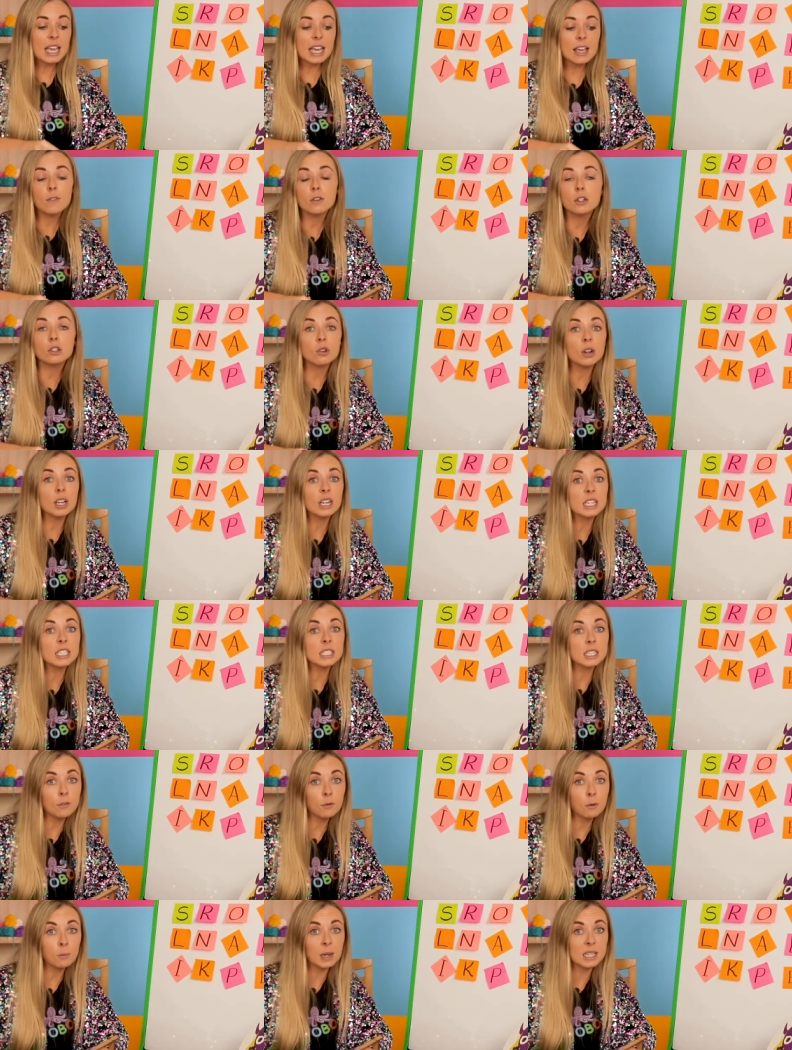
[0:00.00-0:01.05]
Even try it in
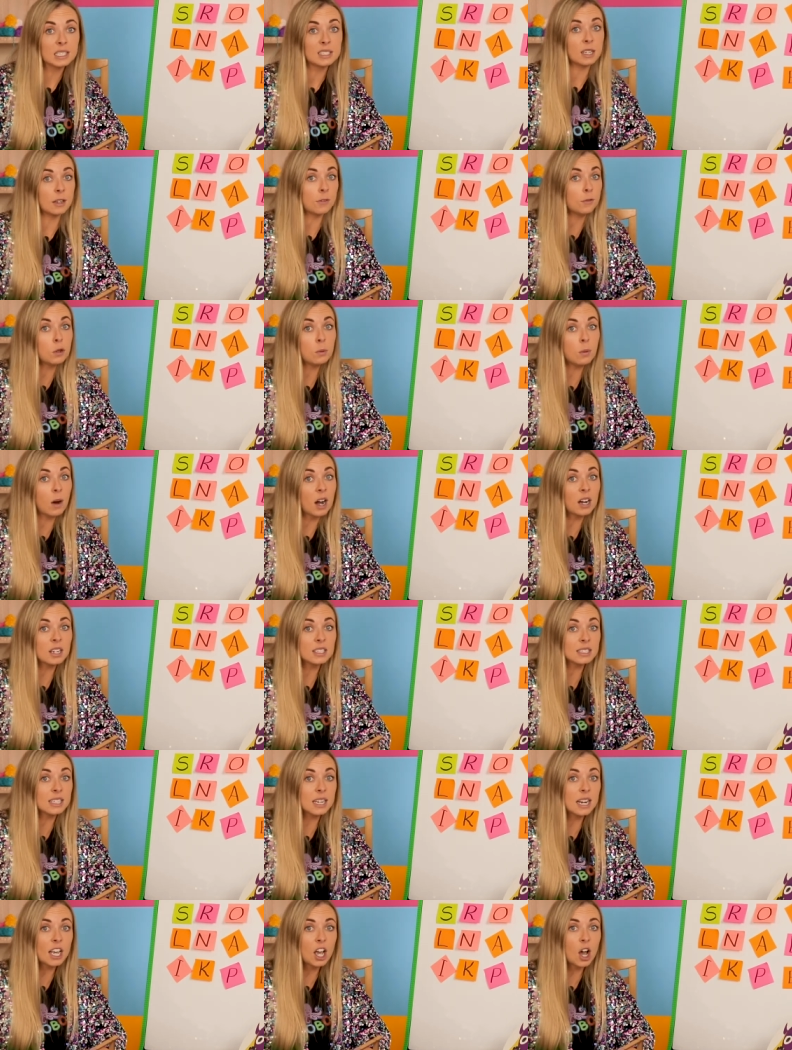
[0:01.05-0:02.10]
different places. If you are
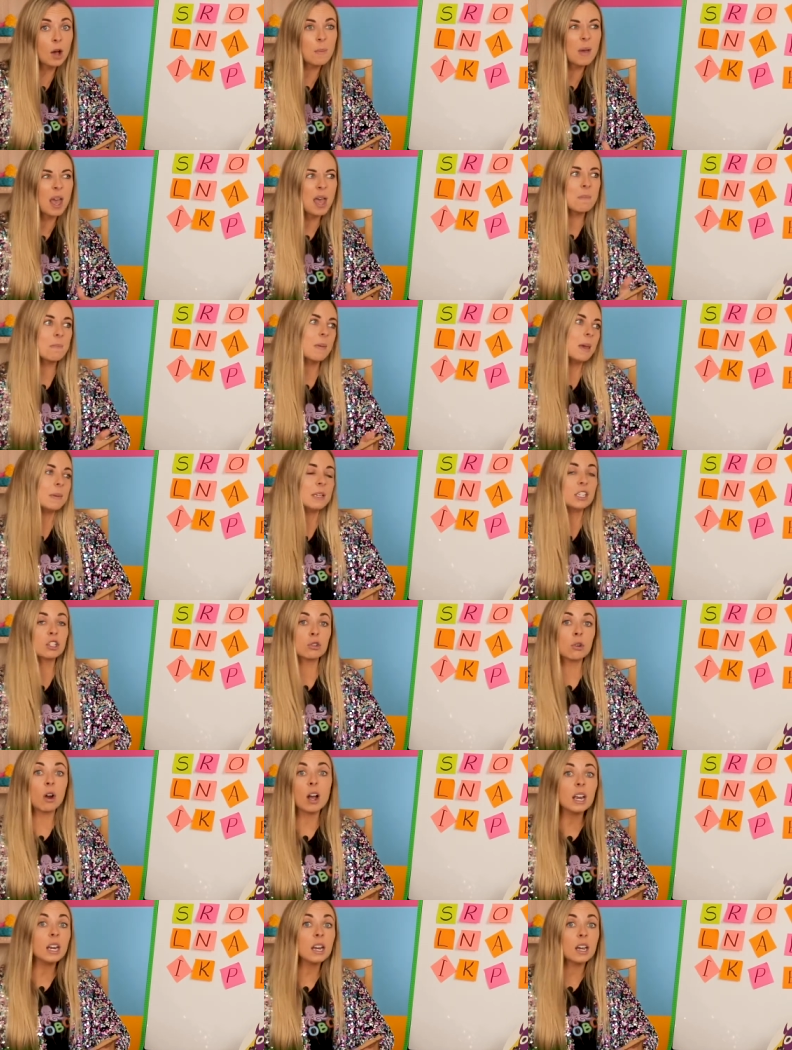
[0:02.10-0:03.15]
sitting up, maybe
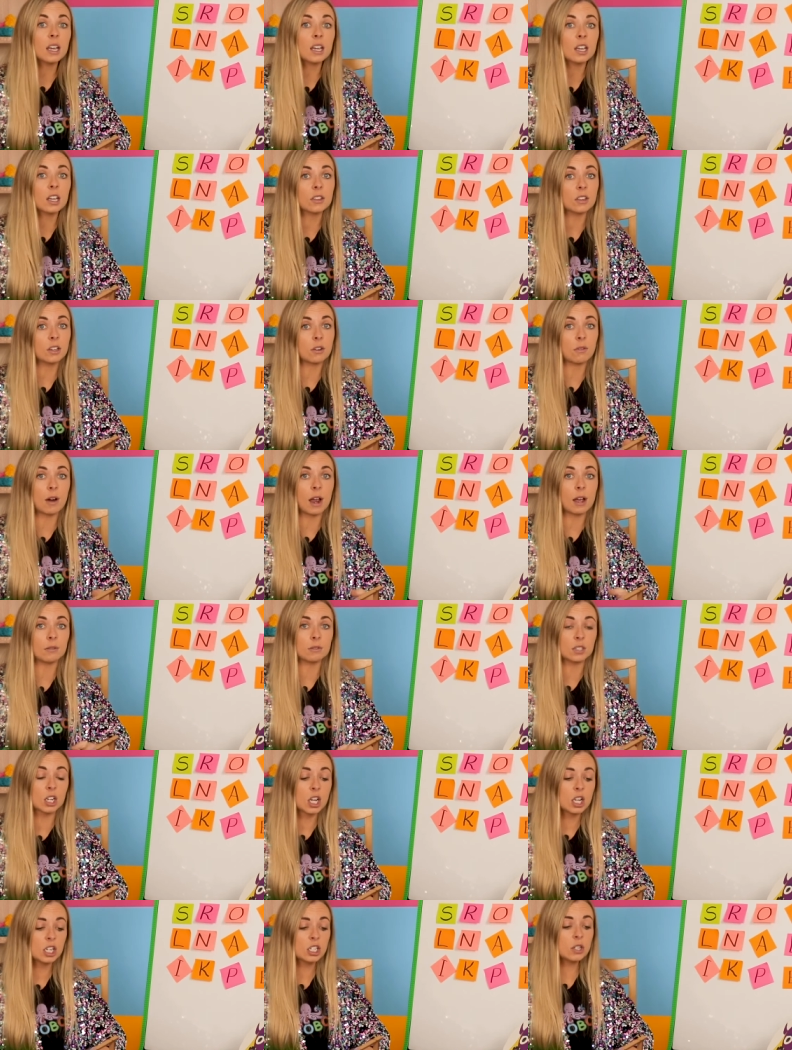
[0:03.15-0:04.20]
try lying on the
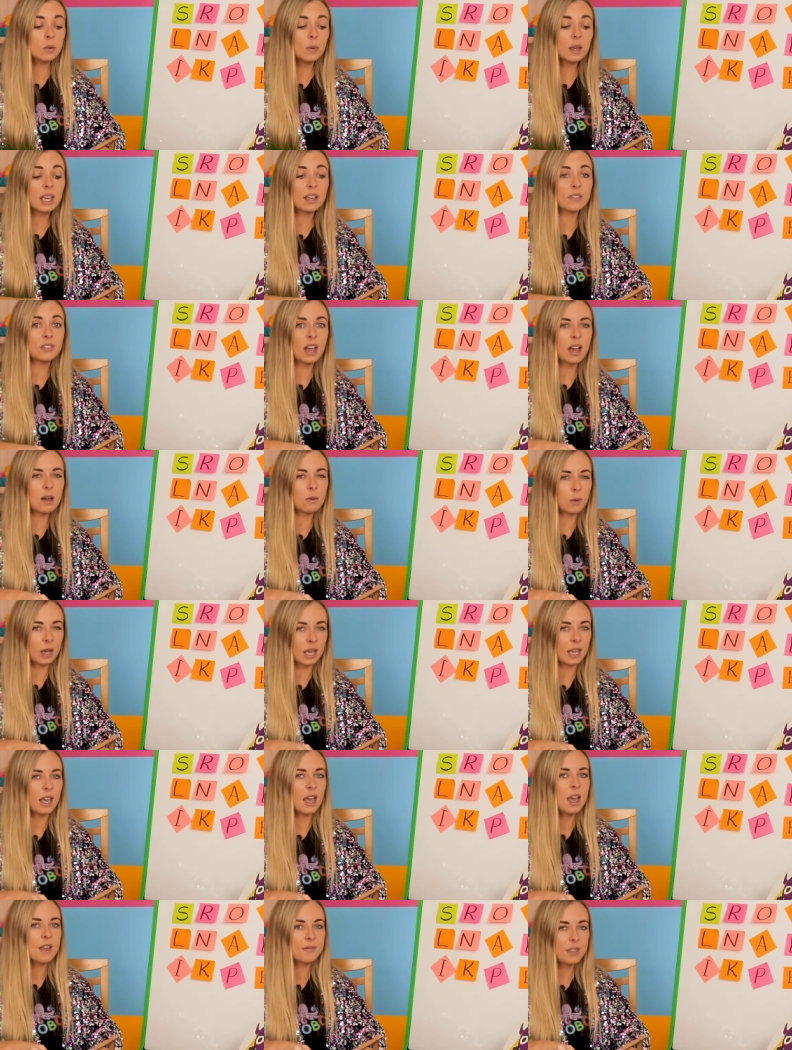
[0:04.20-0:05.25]
ground, doing it that
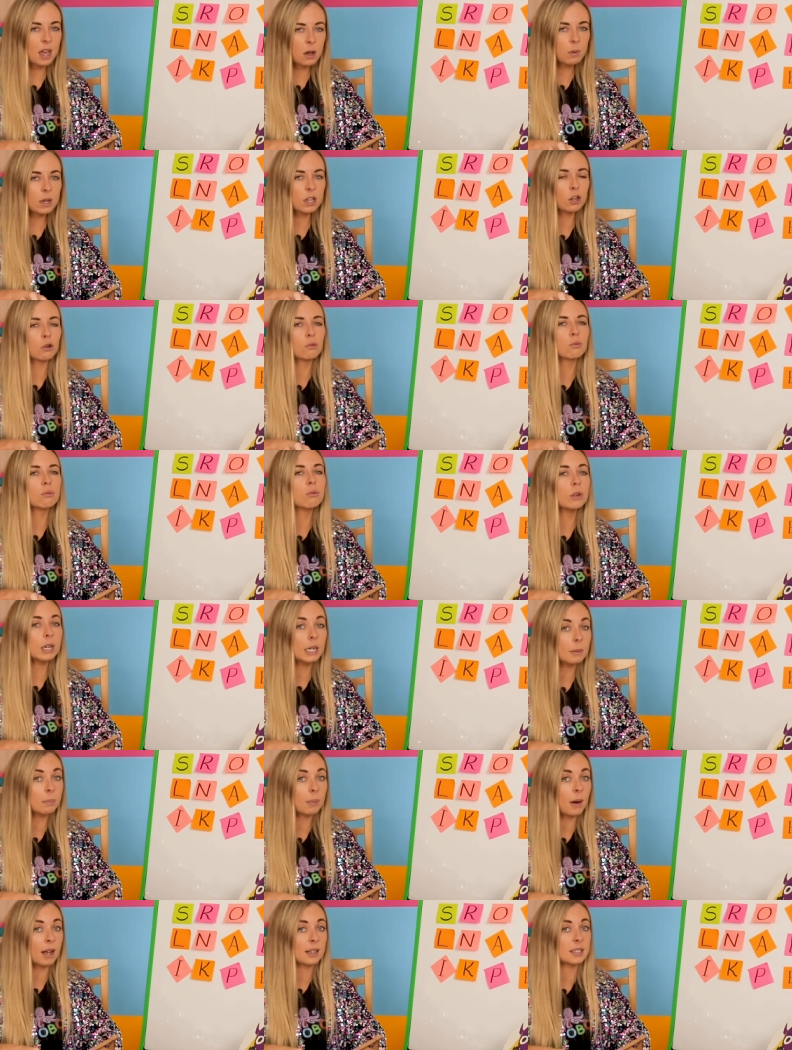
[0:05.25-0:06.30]
way. That way you're
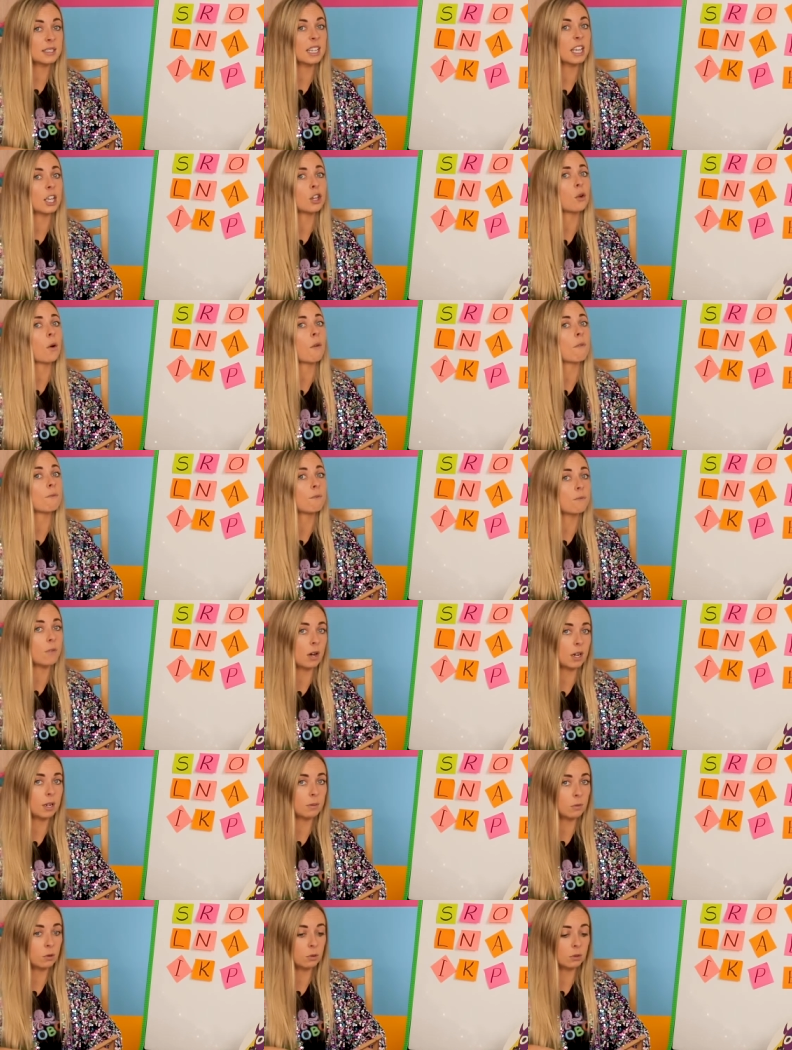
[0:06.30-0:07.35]
really practicing your
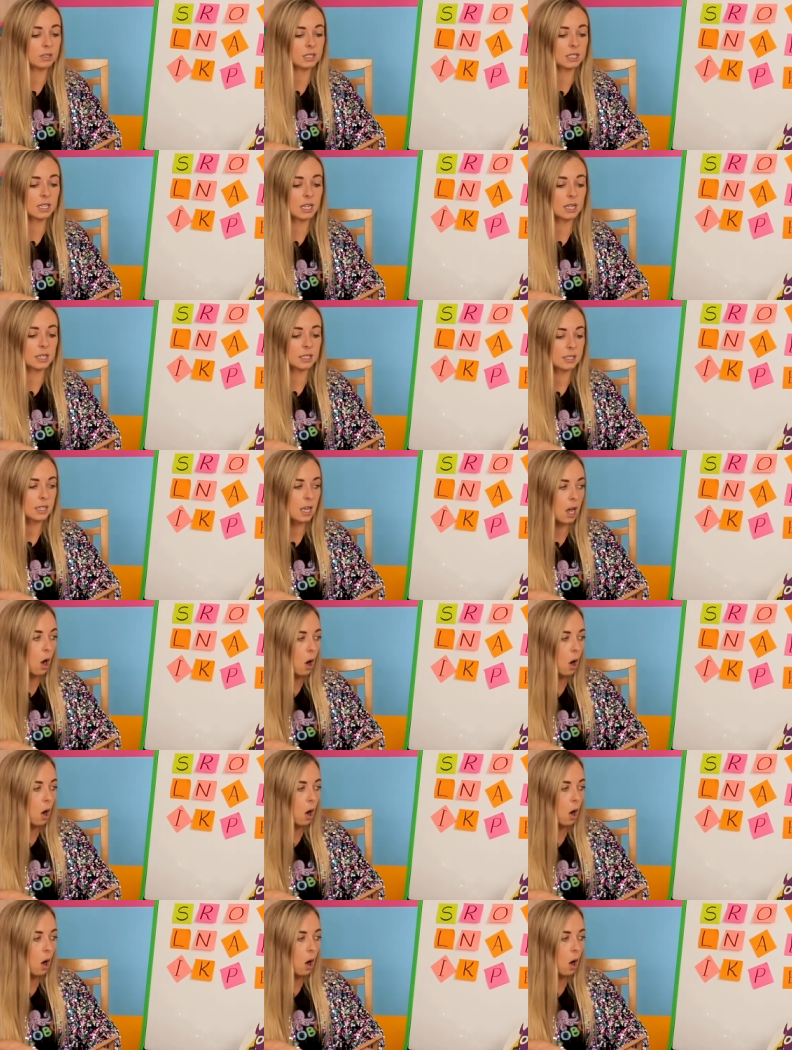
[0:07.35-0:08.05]
fine motor skills.